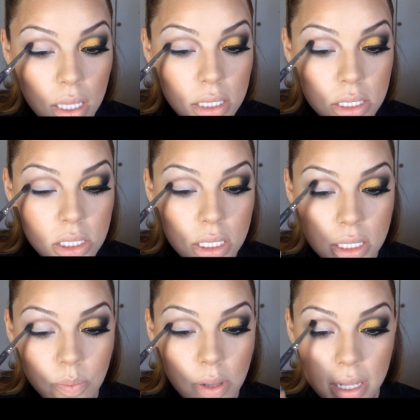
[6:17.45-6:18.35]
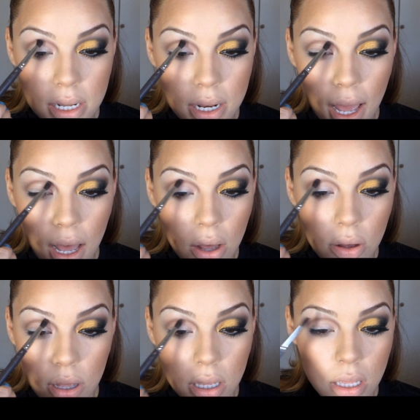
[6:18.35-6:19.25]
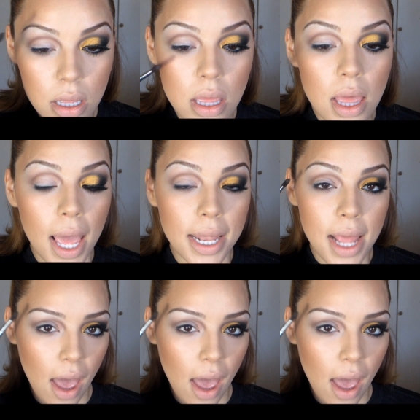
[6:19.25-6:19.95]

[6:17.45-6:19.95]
It's just blended out. And